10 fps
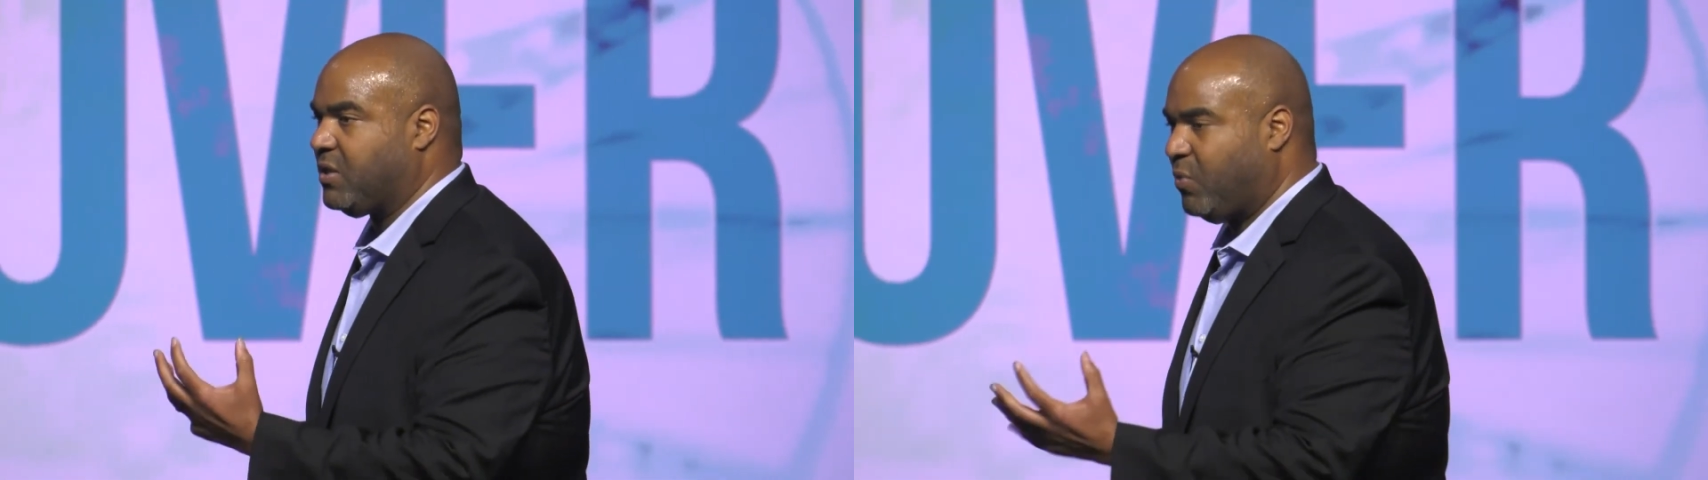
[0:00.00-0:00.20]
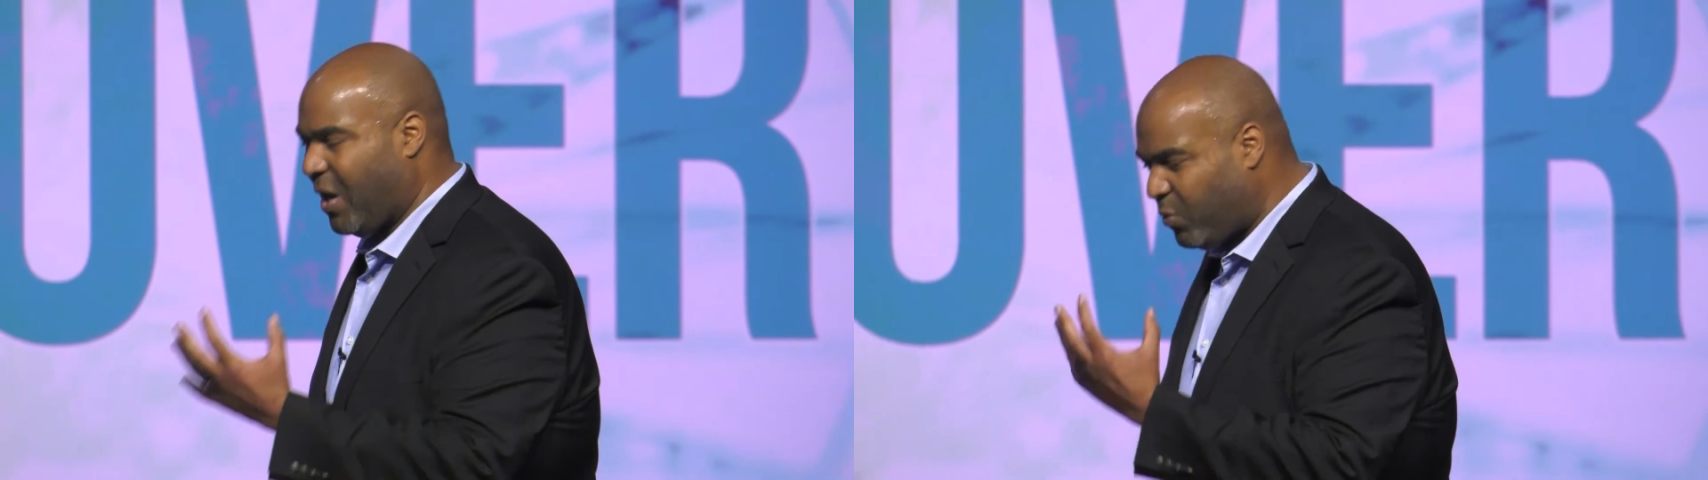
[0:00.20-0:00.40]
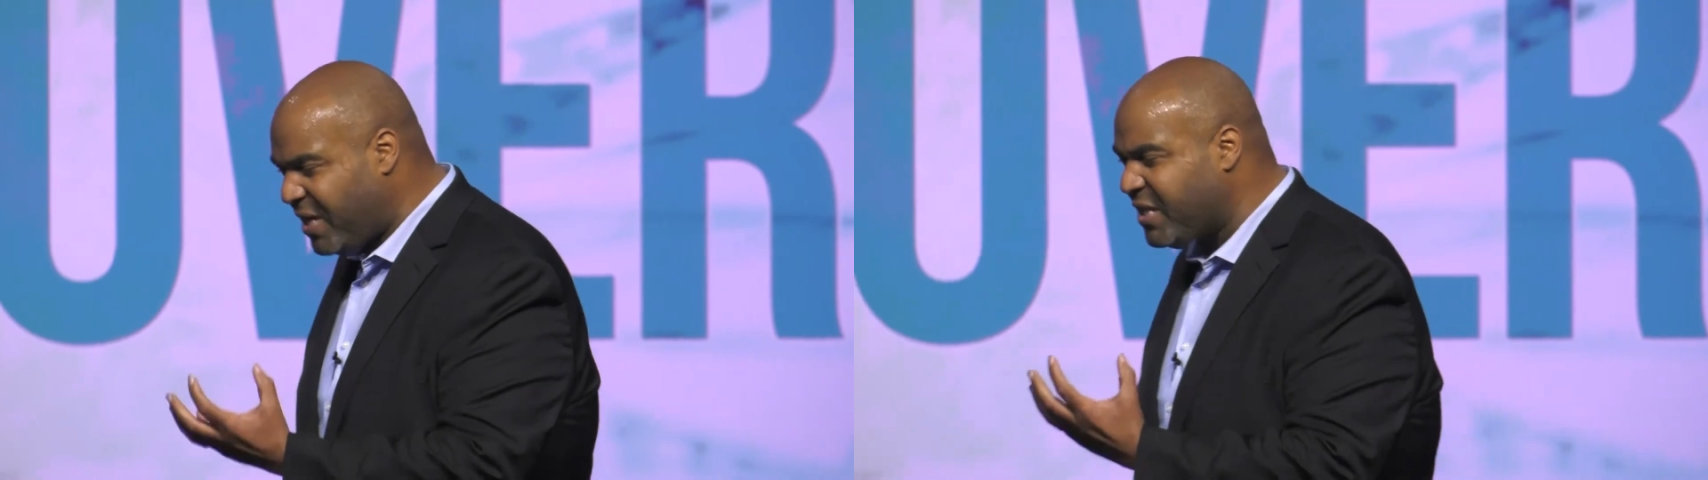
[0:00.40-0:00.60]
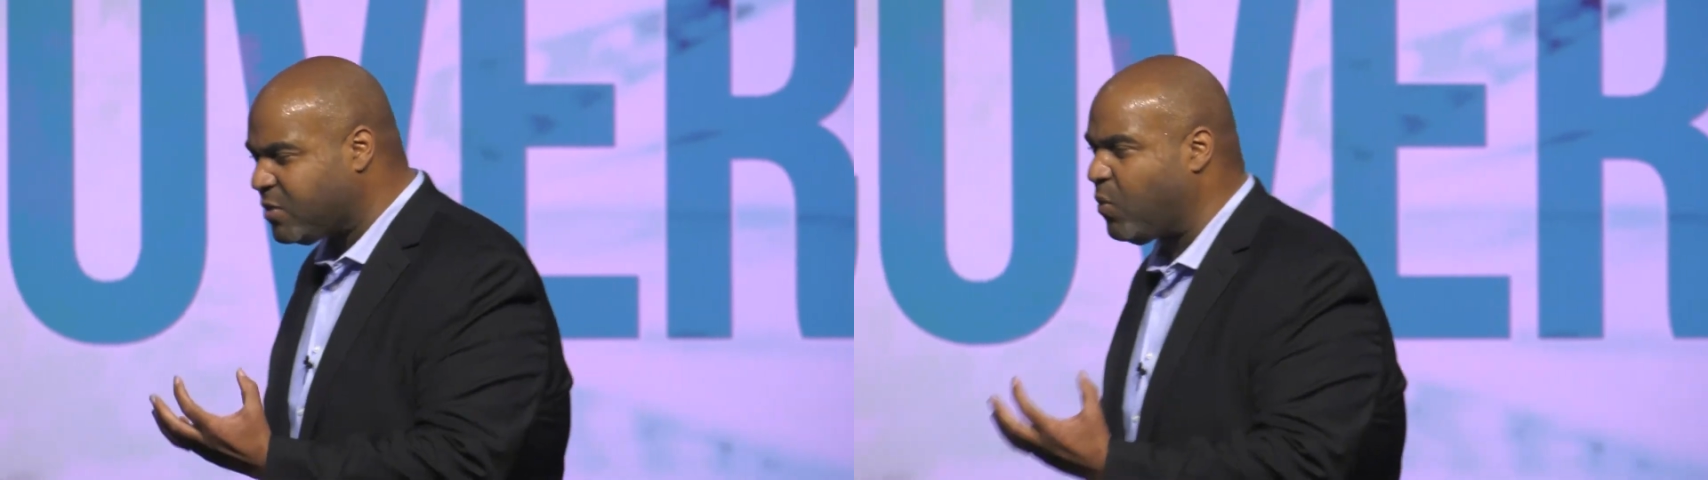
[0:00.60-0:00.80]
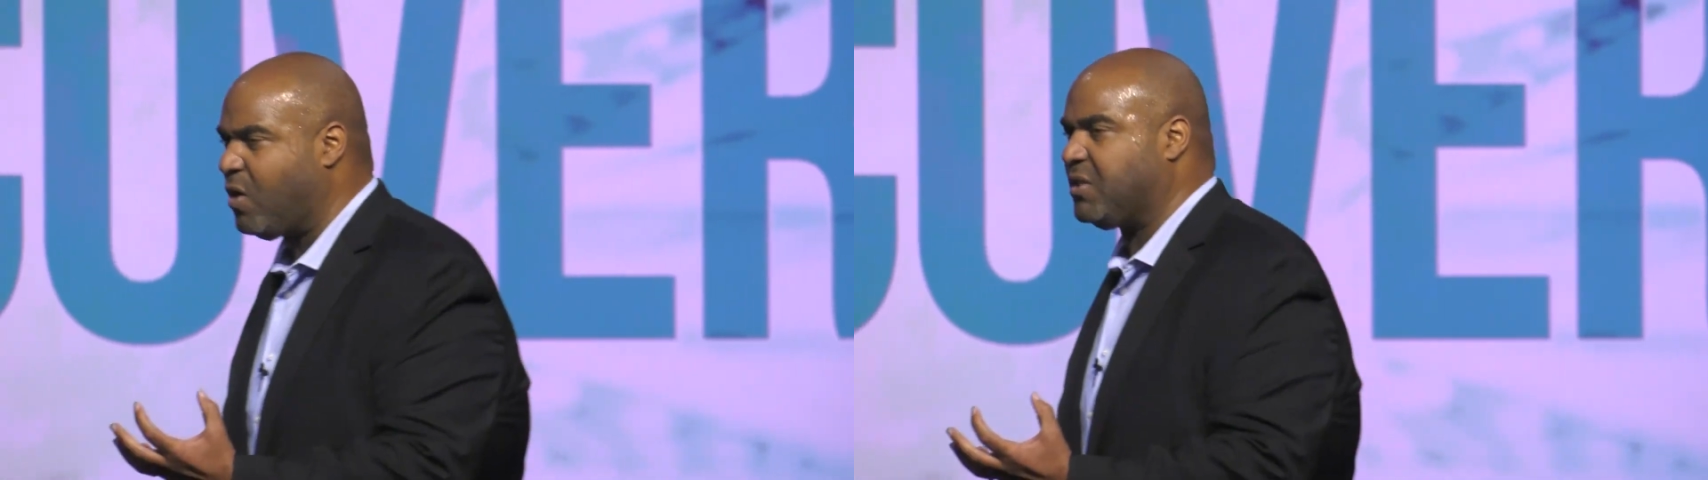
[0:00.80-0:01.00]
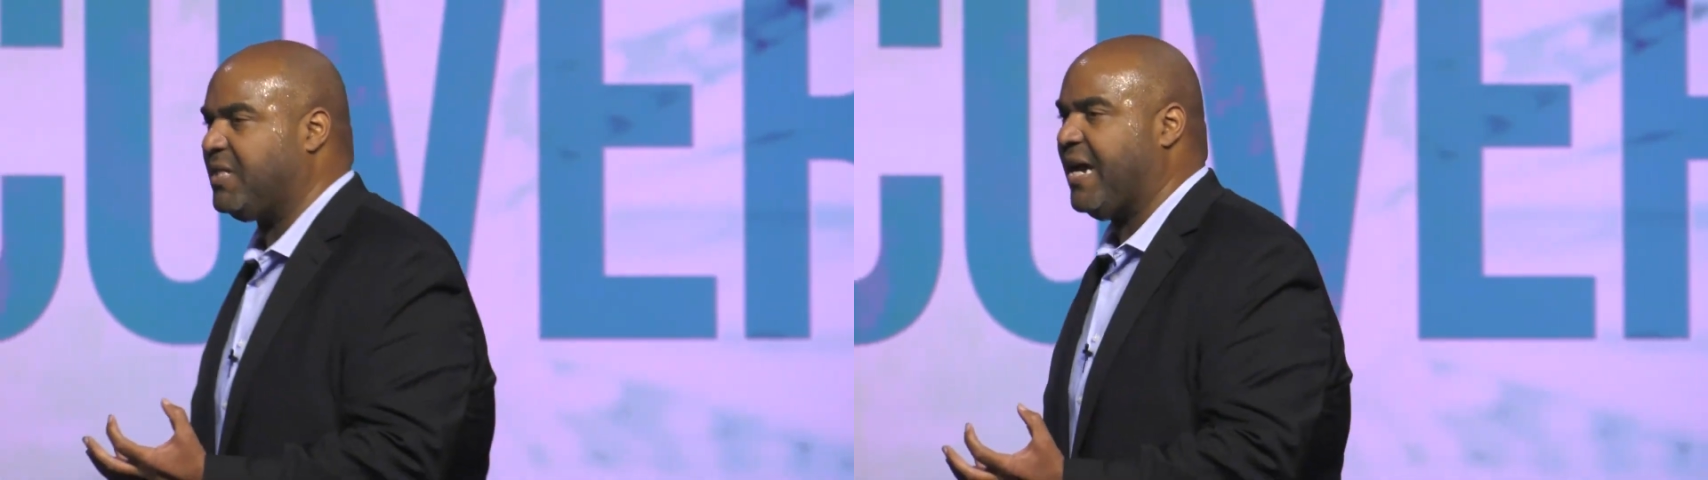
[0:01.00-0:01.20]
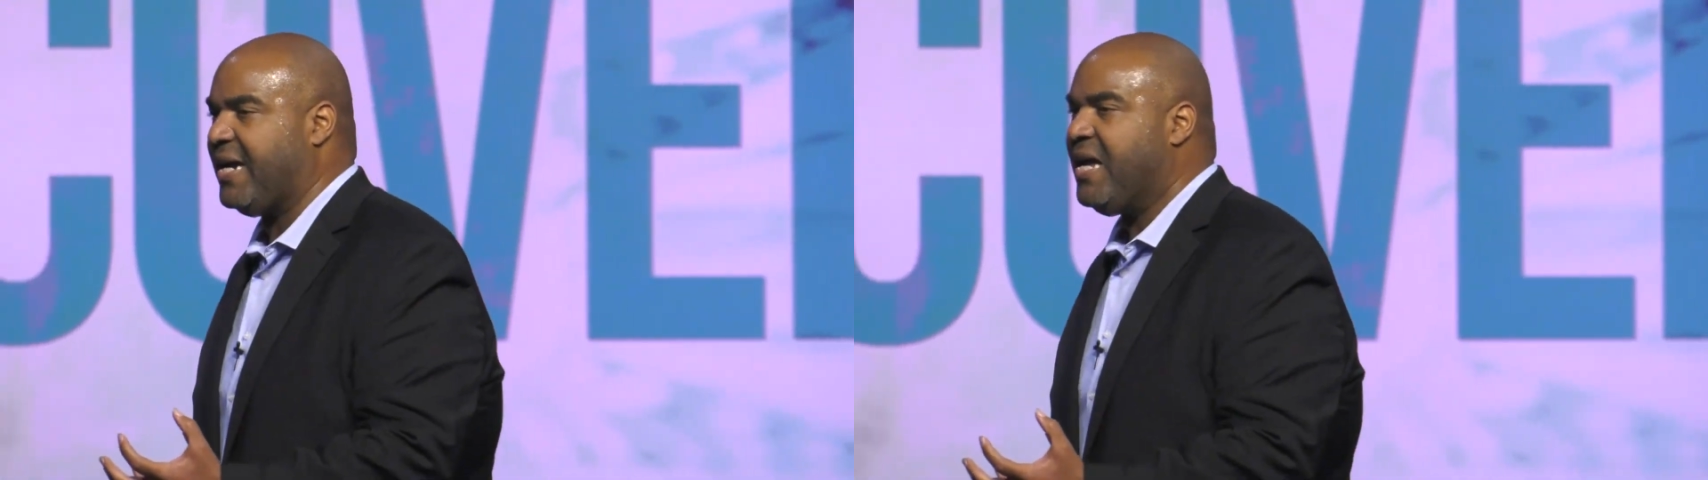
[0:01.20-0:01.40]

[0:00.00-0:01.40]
when I read this word today,